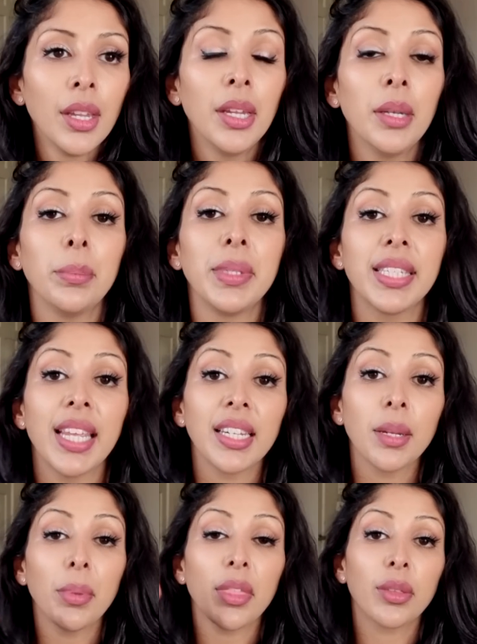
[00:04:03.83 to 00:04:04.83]
Mistake
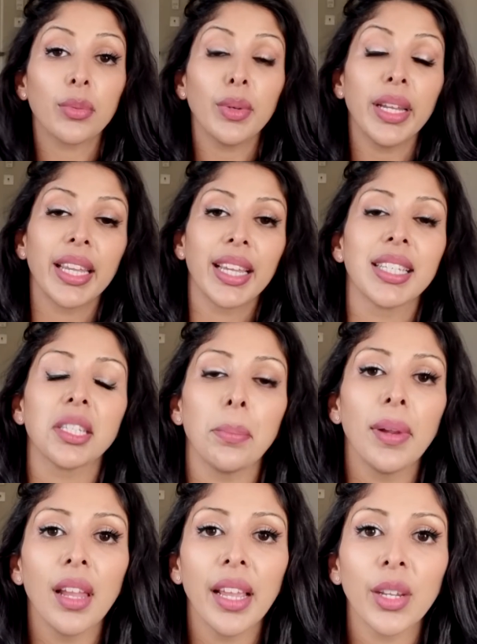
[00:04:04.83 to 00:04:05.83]
number three is
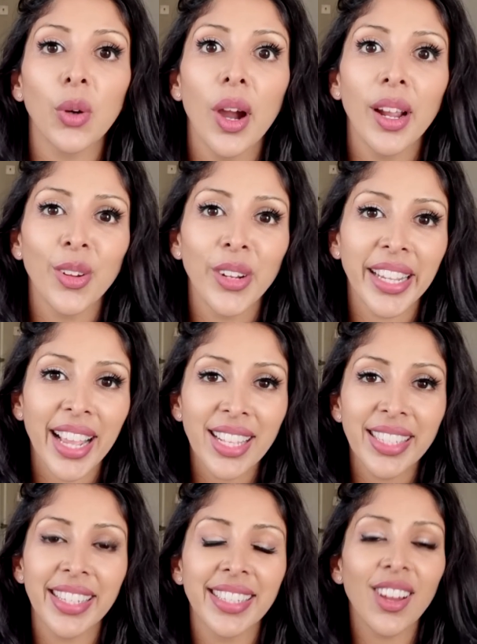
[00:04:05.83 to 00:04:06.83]
applying your hyaluronic
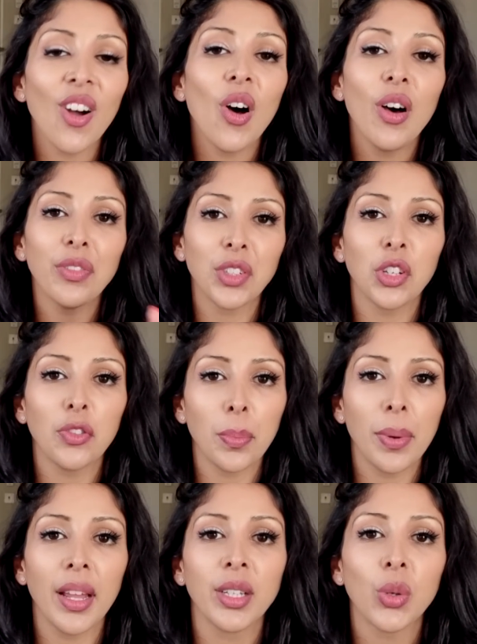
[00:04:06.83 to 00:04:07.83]
acid after you've
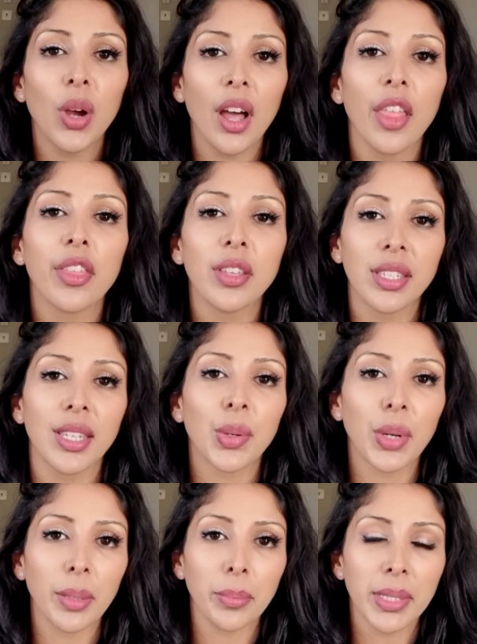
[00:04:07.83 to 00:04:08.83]
applied your other
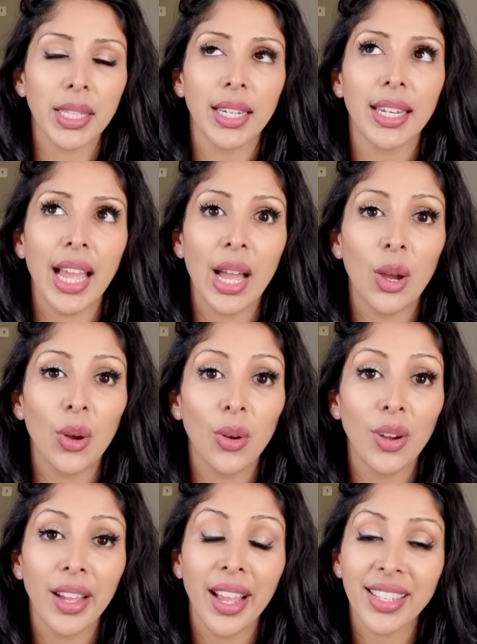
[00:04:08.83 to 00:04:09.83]
serums.
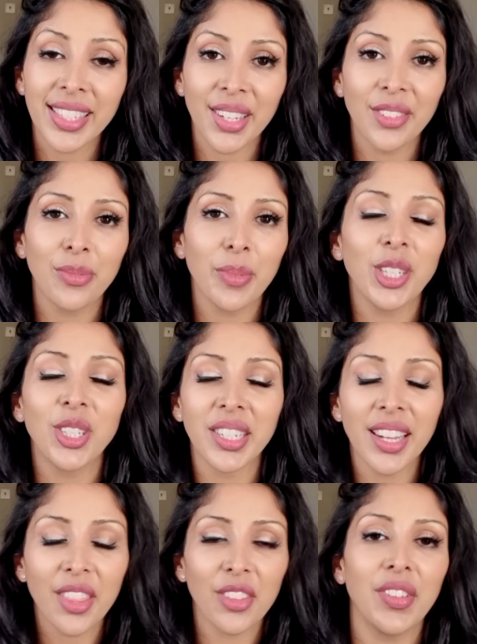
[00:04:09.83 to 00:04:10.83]
Now, as I've
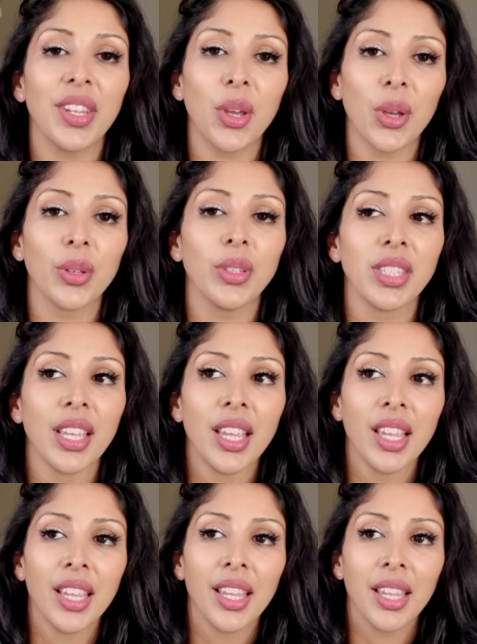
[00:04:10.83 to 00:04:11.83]
mentioned in other videos,
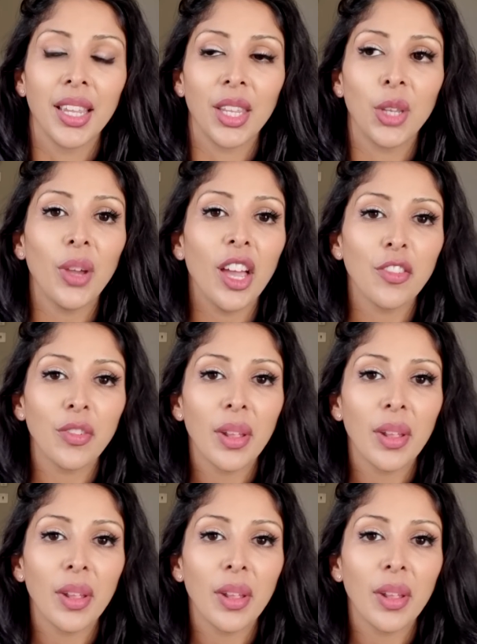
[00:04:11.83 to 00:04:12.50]
you have